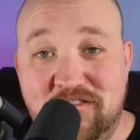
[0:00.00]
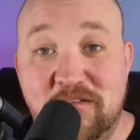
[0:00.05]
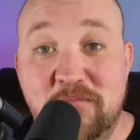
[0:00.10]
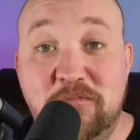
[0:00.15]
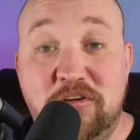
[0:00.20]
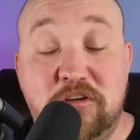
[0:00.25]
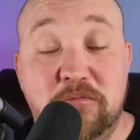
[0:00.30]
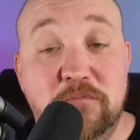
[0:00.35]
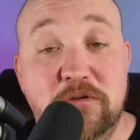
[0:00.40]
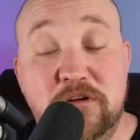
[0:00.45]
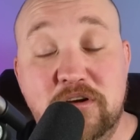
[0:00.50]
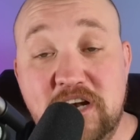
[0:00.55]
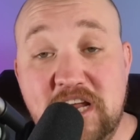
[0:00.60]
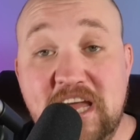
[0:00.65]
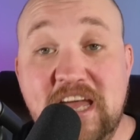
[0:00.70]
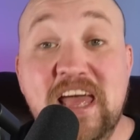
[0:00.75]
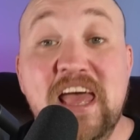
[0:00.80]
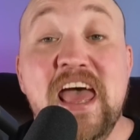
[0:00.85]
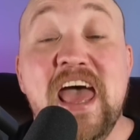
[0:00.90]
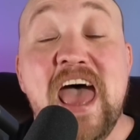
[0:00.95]

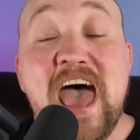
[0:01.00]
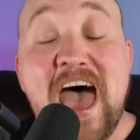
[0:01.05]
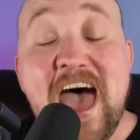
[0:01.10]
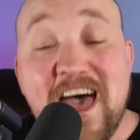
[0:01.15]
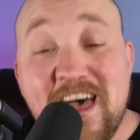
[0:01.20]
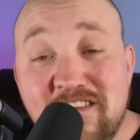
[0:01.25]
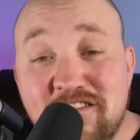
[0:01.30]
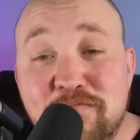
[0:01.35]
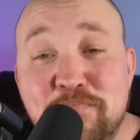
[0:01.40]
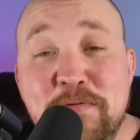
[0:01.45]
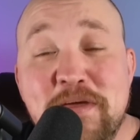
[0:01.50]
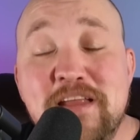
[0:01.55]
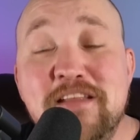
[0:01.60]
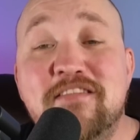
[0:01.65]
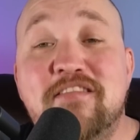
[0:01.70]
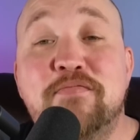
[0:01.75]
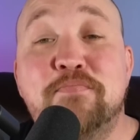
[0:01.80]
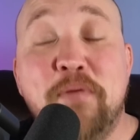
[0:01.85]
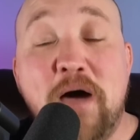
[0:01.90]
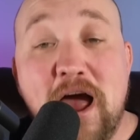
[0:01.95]
community has been
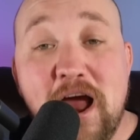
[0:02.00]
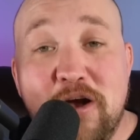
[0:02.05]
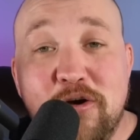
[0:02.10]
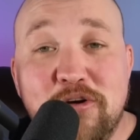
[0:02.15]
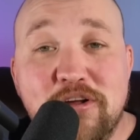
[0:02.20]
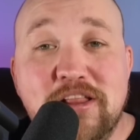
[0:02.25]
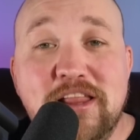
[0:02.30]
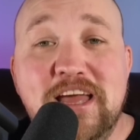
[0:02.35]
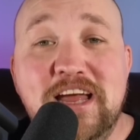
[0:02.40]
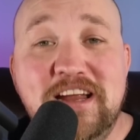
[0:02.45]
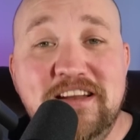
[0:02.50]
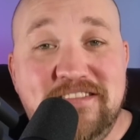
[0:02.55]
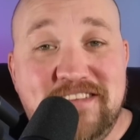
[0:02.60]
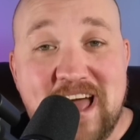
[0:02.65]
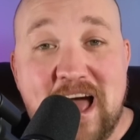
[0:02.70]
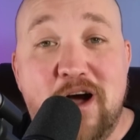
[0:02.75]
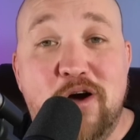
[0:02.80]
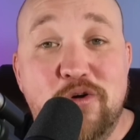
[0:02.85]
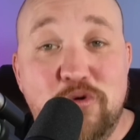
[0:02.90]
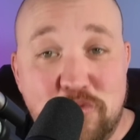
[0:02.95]
spiraling
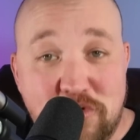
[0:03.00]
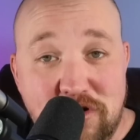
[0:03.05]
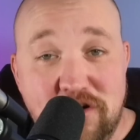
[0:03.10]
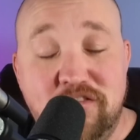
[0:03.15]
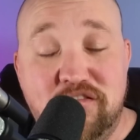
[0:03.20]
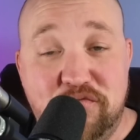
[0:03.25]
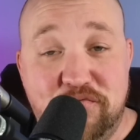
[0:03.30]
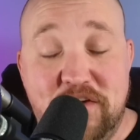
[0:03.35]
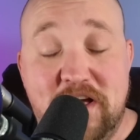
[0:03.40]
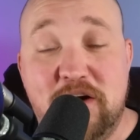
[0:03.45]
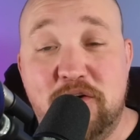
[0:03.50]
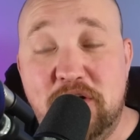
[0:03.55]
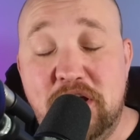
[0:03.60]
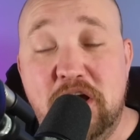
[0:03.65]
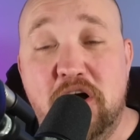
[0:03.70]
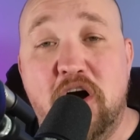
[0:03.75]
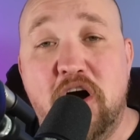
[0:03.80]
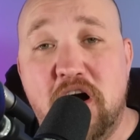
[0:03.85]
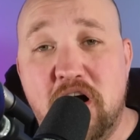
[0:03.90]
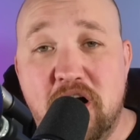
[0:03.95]
downwards very
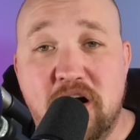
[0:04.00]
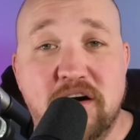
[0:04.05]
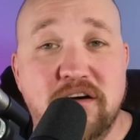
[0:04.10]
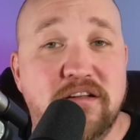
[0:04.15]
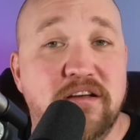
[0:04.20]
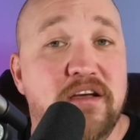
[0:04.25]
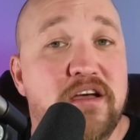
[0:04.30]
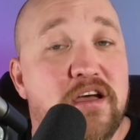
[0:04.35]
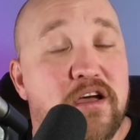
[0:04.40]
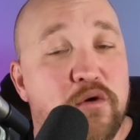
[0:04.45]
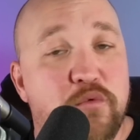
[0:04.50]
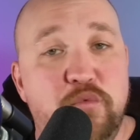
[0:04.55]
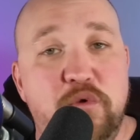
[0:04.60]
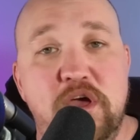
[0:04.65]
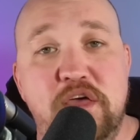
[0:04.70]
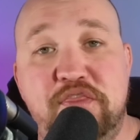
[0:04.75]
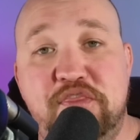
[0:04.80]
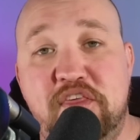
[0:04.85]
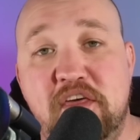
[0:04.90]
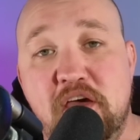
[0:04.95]
hard,
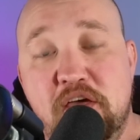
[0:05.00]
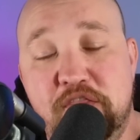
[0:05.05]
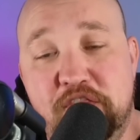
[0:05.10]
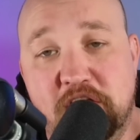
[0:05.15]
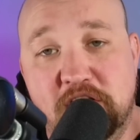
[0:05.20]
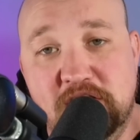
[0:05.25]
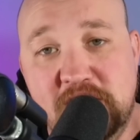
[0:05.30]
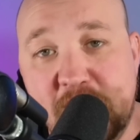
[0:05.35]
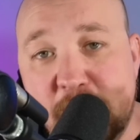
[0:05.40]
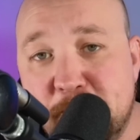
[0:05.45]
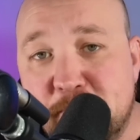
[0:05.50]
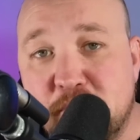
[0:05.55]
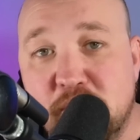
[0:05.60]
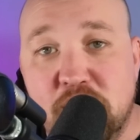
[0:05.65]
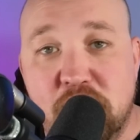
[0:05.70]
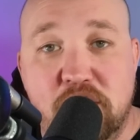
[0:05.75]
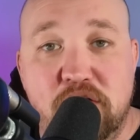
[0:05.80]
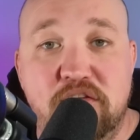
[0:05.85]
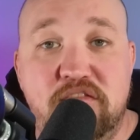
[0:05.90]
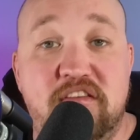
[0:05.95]
with the
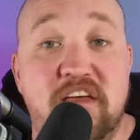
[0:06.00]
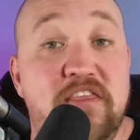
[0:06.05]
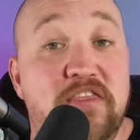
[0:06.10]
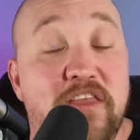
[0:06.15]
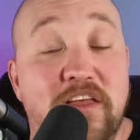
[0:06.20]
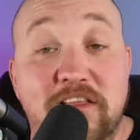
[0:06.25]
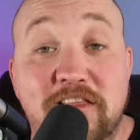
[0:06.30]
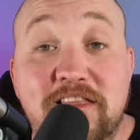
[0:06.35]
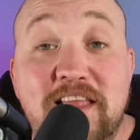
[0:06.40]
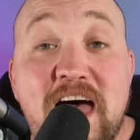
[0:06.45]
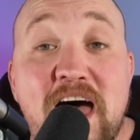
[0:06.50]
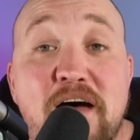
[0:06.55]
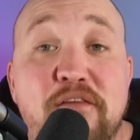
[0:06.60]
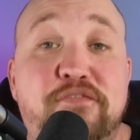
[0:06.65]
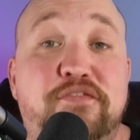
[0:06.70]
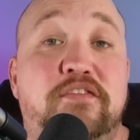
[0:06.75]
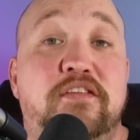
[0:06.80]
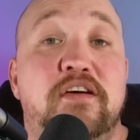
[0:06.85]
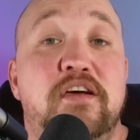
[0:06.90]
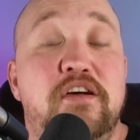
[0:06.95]
liberals and the
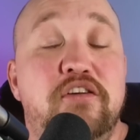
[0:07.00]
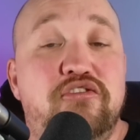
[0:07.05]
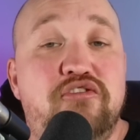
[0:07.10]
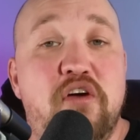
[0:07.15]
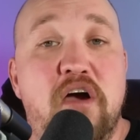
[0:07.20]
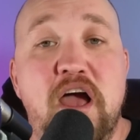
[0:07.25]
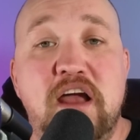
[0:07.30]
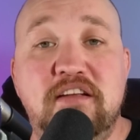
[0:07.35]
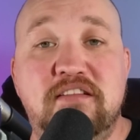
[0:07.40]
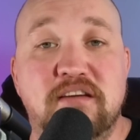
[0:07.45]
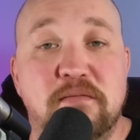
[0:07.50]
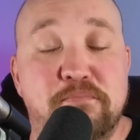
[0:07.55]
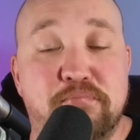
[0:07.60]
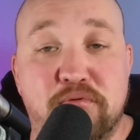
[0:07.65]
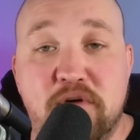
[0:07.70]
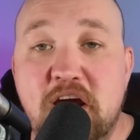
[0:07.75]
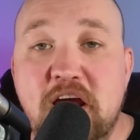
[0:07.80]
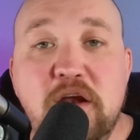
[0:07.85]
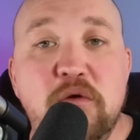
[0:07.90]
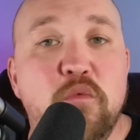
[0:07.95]
left trying to
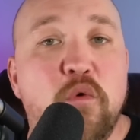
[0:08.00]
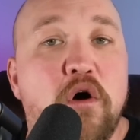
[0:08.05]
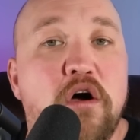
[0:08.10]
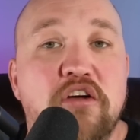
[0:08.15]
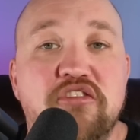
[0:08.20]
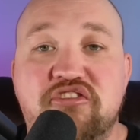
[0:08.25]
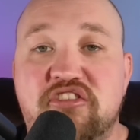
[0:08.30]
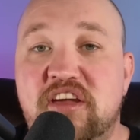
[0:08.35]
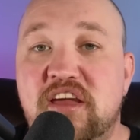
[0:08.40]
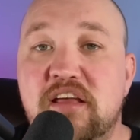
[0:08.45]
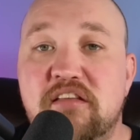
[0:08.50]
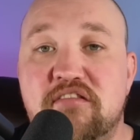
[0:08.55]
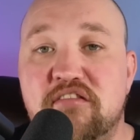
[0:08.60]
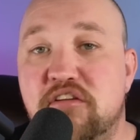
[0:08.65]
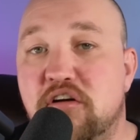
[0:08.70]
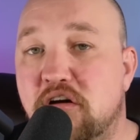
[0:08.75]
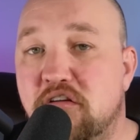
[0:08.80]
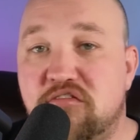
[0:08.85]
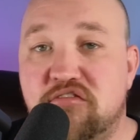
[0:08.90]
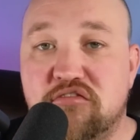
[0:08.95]
brainwash kids in
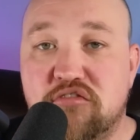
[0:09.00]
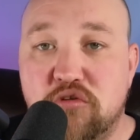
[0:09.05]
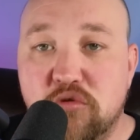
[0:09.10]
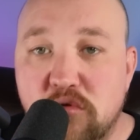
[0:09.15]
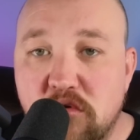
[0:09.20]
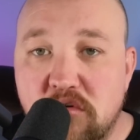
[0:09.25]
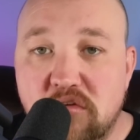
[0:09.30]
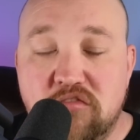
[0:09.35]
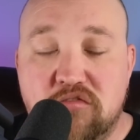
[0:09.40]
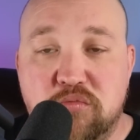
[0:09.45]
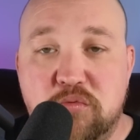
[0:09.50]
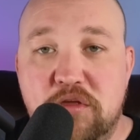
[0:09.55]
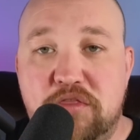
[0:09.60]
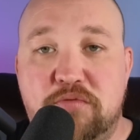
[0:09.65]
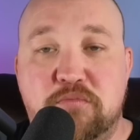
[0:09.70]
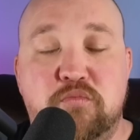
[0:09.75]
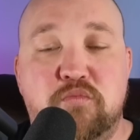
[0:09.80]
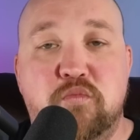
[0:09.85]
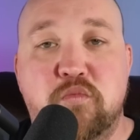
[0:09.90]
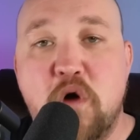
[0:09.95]
our schools
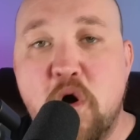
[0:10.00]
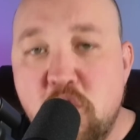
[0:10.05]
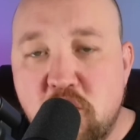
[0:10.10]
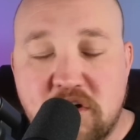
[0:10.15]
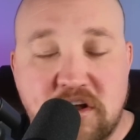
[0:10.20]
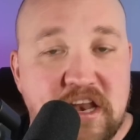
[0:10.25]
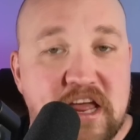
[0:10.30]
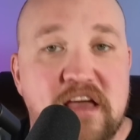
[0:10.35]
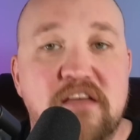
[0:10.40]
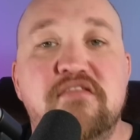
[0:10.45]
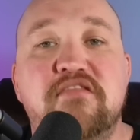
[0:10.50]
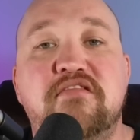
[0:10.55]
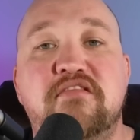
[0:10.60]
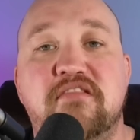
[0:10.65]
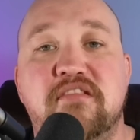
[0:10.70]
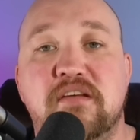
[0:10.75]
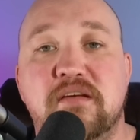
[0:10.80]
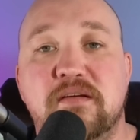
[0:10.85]
with wokeness.